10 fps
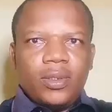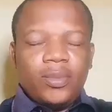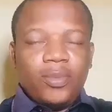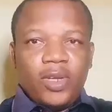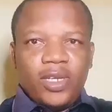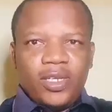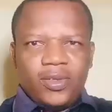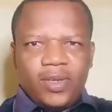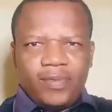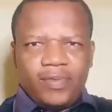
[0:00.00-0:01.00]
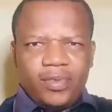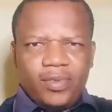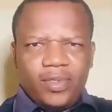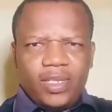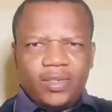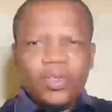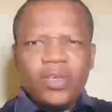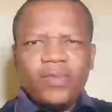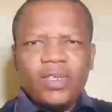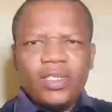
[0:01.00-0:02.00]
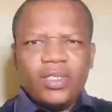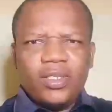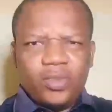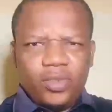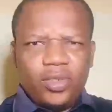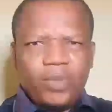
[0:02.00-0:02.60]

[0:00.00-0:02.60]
Good morning, good afternoon, and good evening to you,